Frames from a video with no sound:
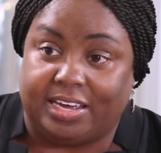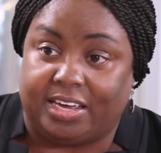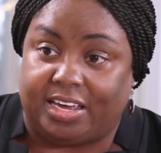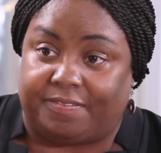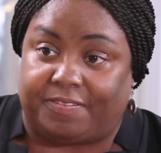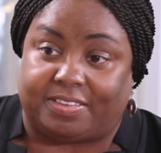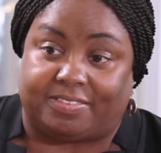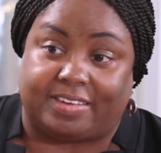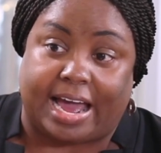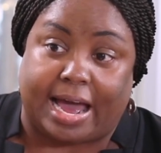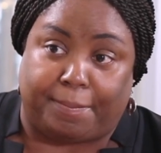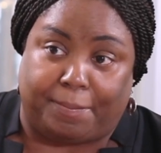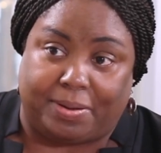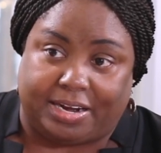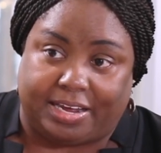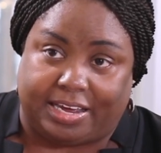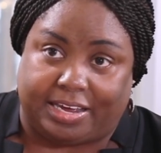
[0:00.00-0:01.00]
If it's
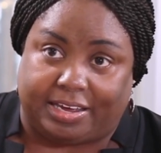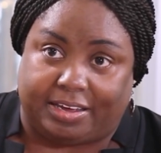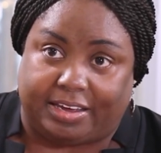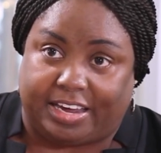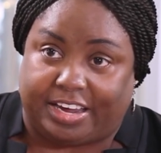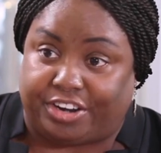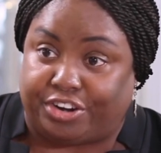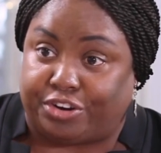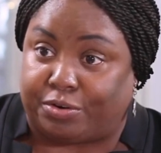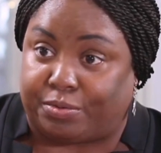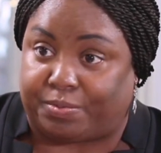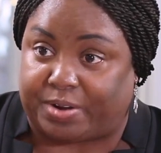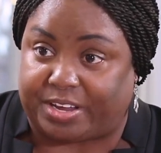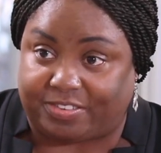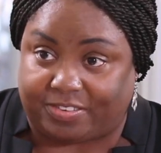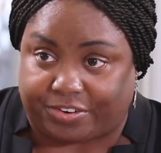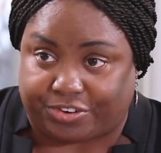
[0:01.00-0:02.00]
happening in your
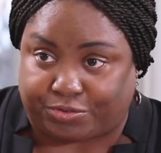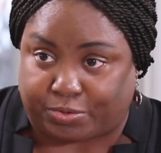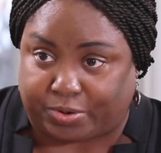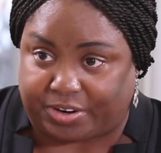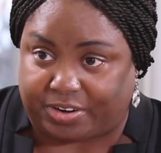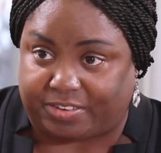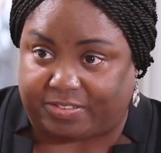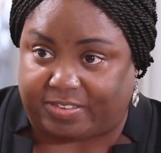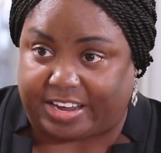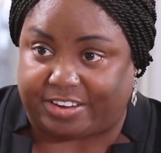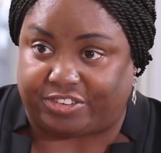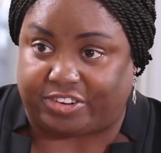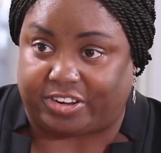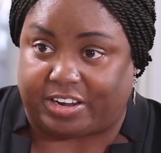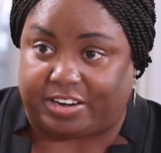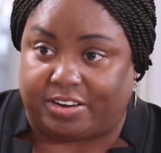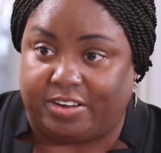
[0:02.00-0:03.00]
research
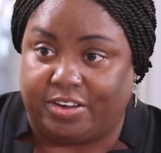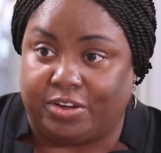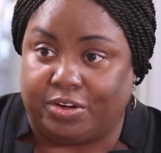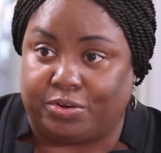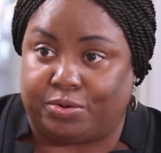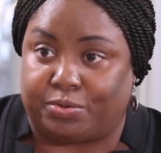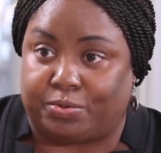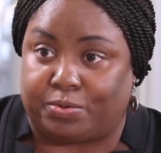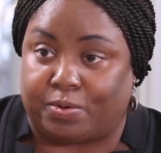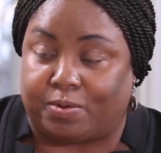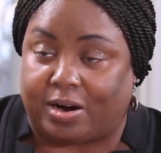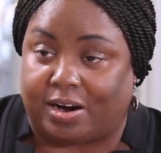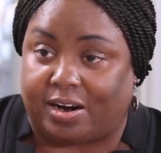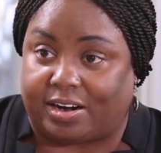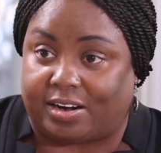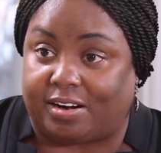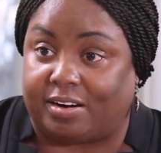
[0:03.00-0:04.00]
organization, who
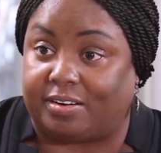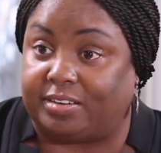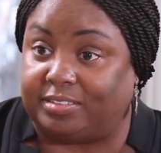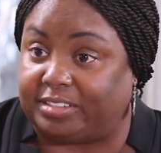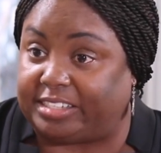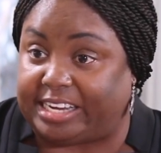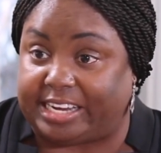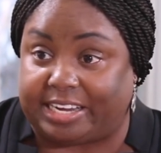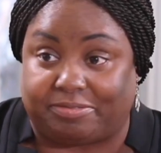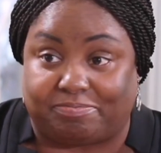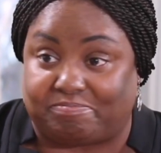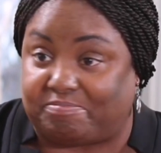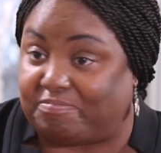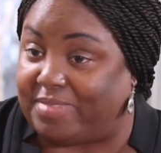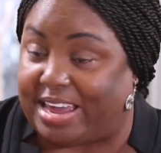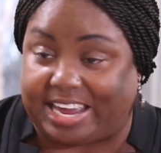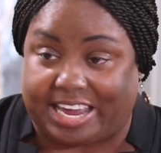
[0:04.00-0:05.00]
are currently
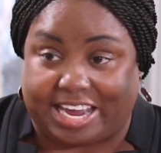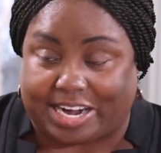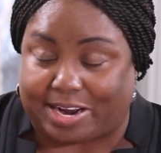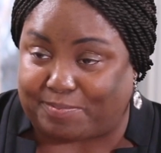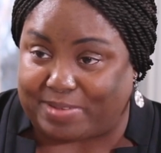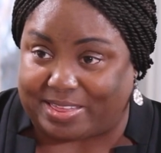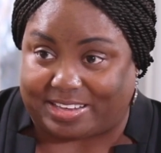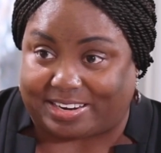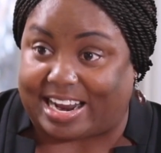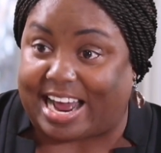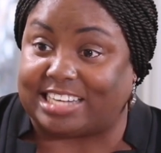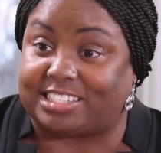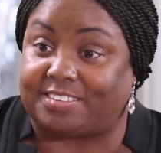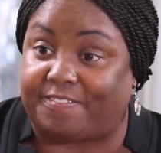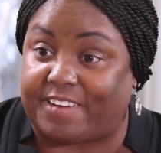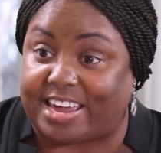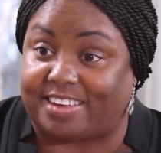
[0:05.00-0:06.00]
making it up in the
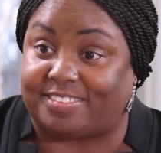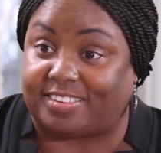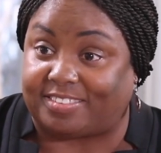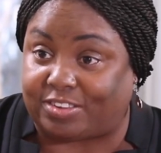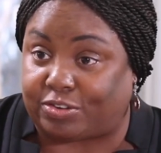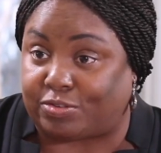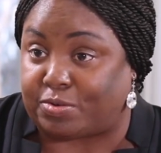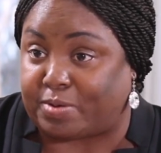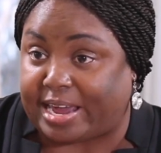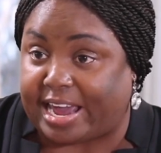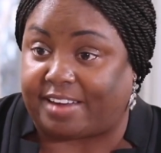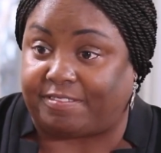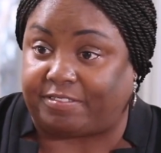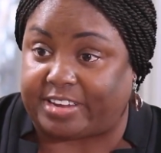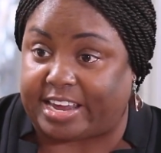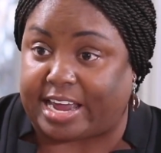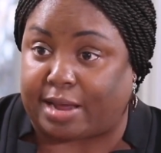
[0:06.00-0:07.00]
last phases to a
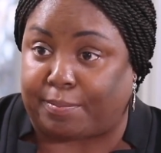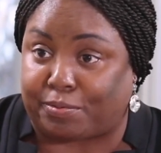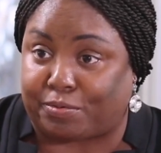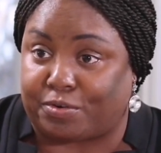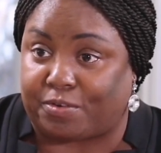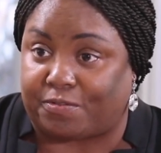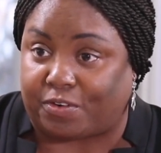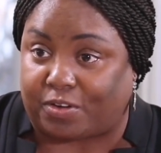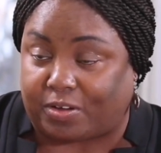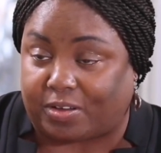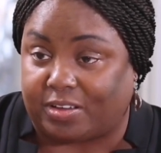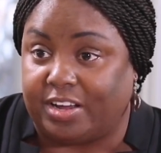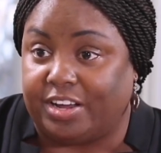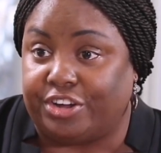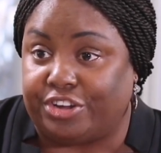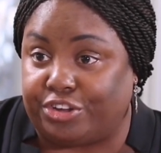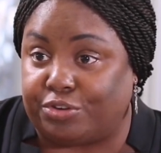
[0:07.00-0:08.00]
FDA approval,
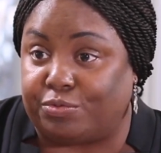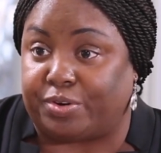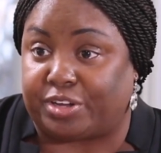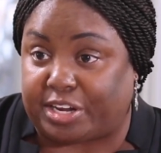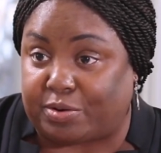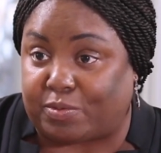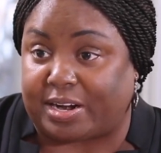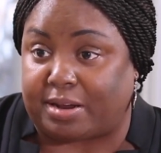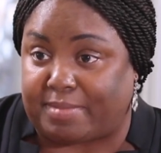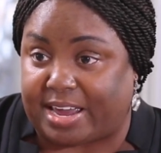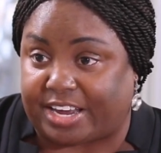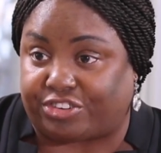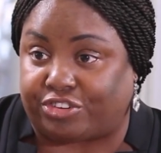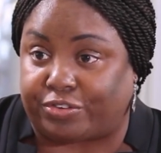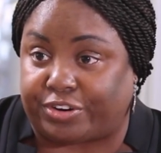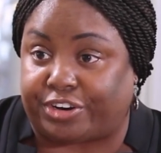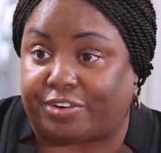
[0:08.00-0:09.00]
you really want to make
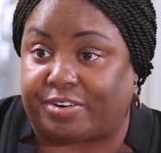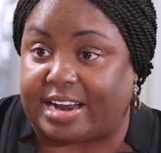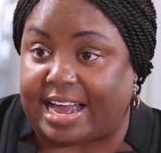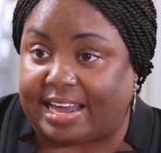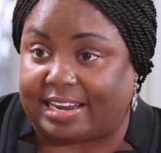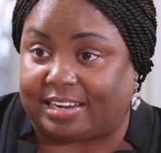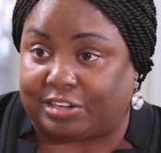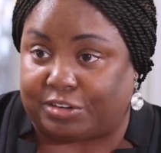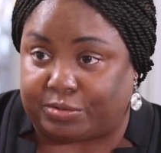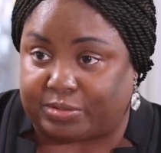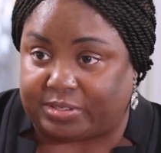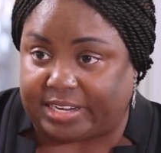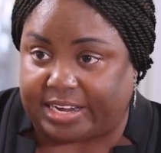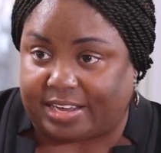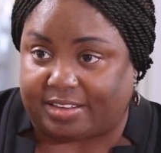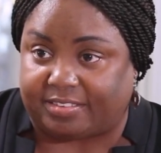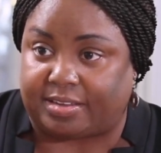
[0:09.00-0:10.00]
sure you're not
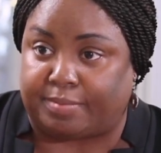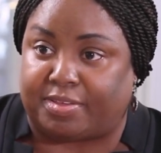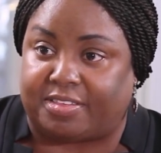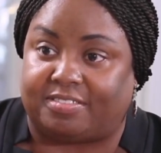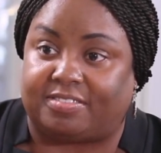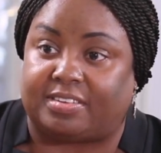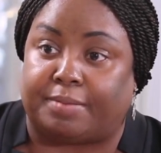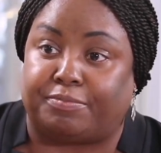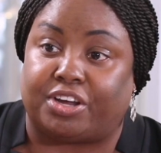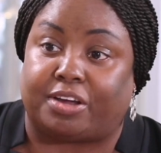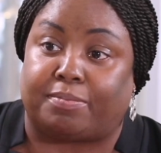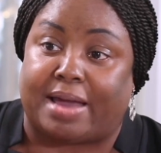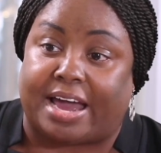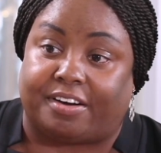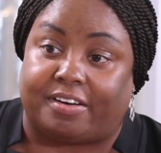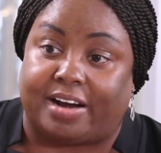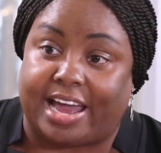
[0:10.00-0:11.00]
losing some of the subject
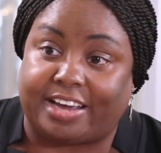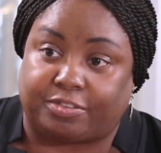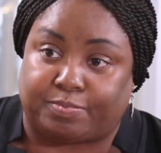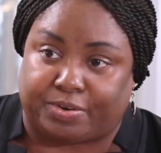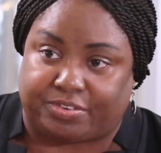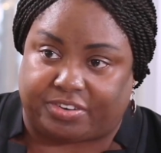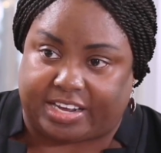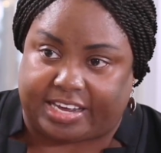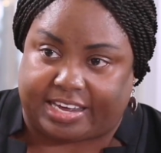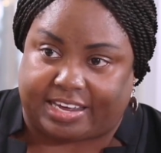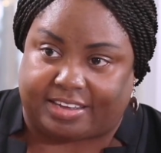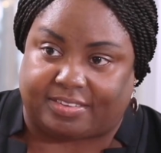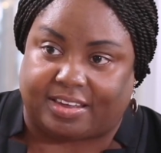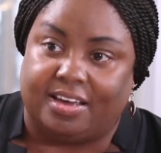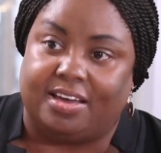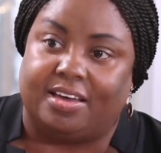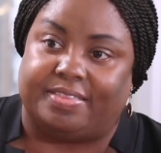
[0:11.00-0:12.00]
matter
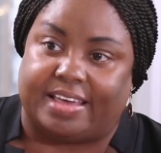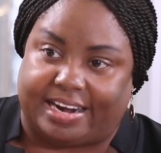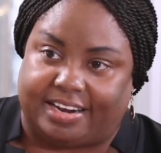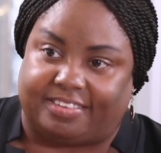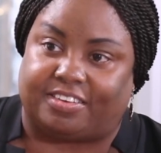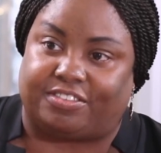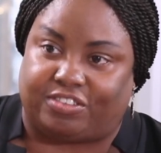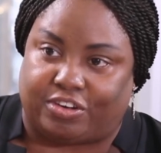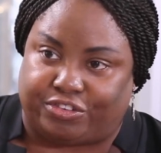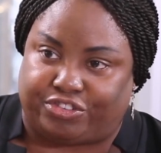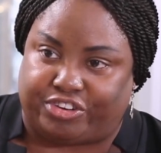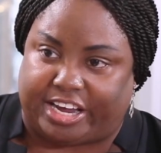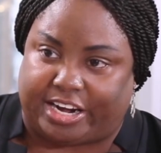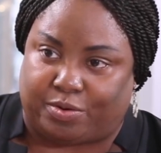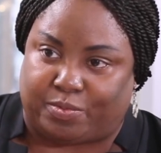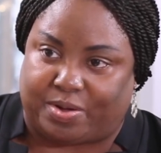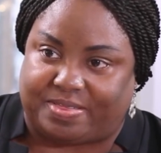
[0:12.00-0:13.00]
expertise that is
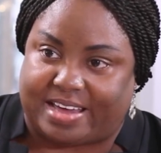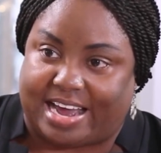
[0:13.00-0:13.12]
associated with